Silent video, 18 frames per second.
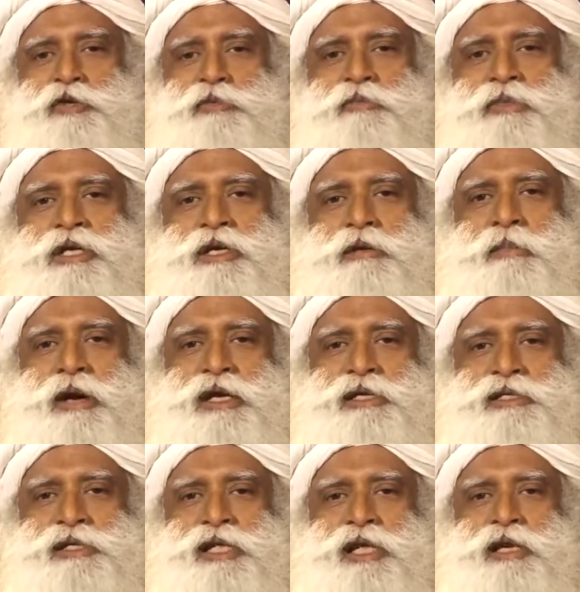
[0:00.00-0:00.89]
to
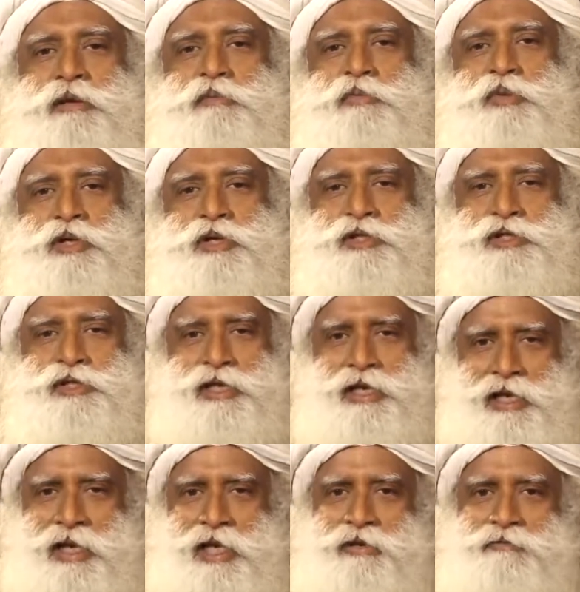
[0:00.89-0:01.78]
minimize their imprints
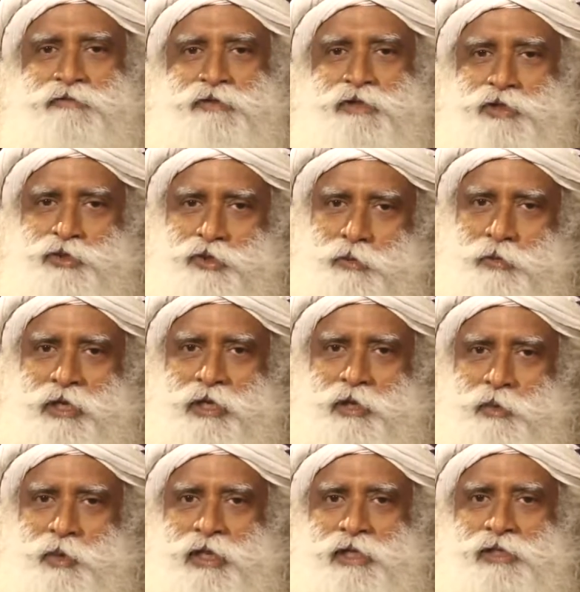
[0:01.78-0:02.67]
in life in so
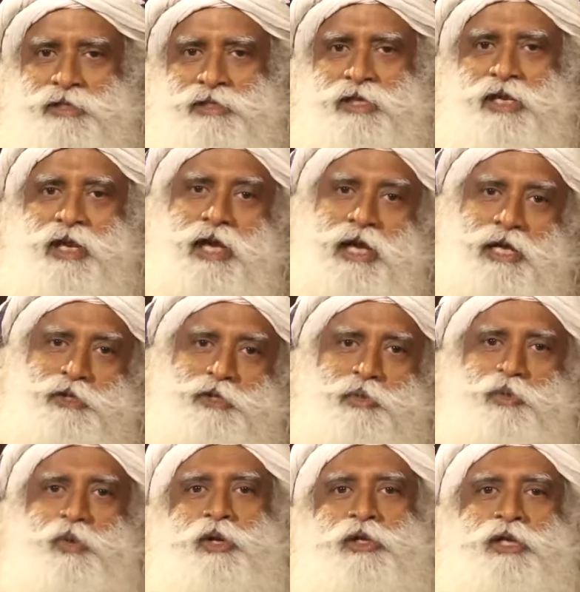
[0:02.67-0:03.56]
many ways as
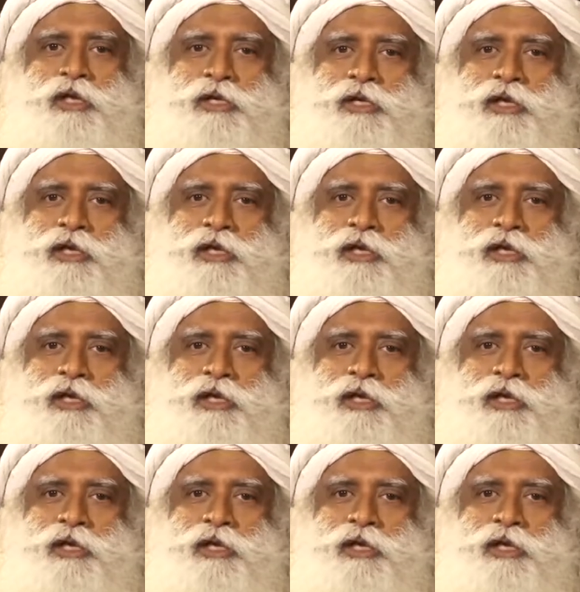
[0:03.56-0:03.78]
to what they